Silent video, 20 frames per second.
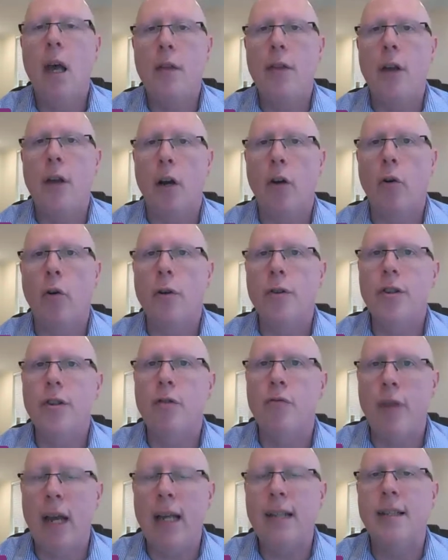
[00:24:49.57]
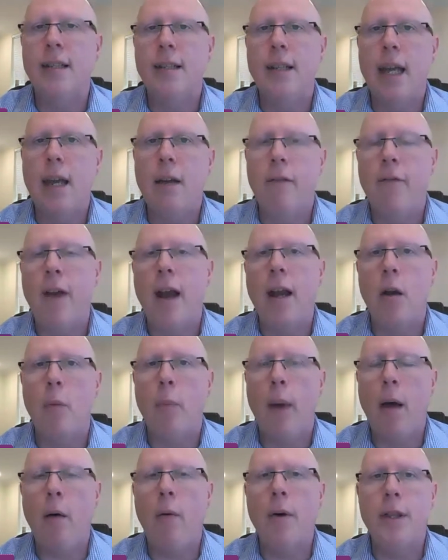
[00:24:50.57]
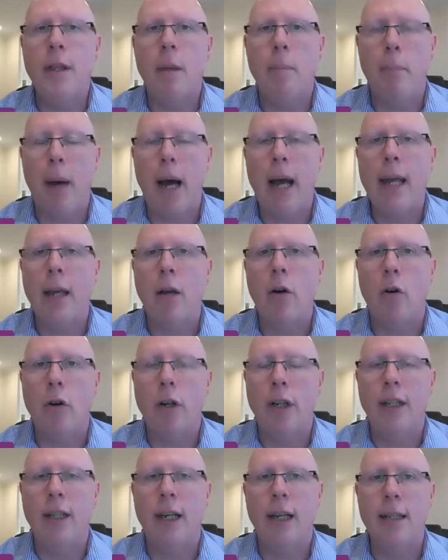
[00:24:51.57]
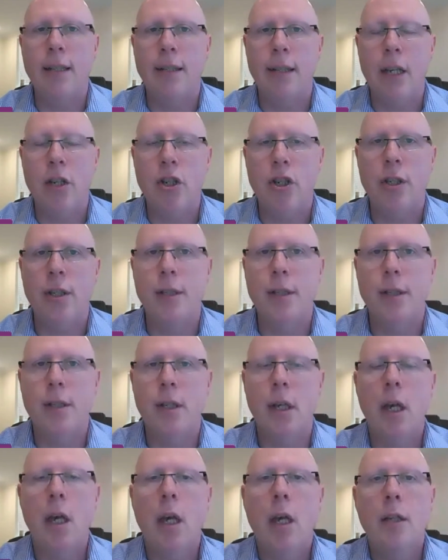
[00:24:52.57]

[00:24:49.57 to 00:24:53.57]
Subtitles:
that are going to resonate very well with the buying organisations.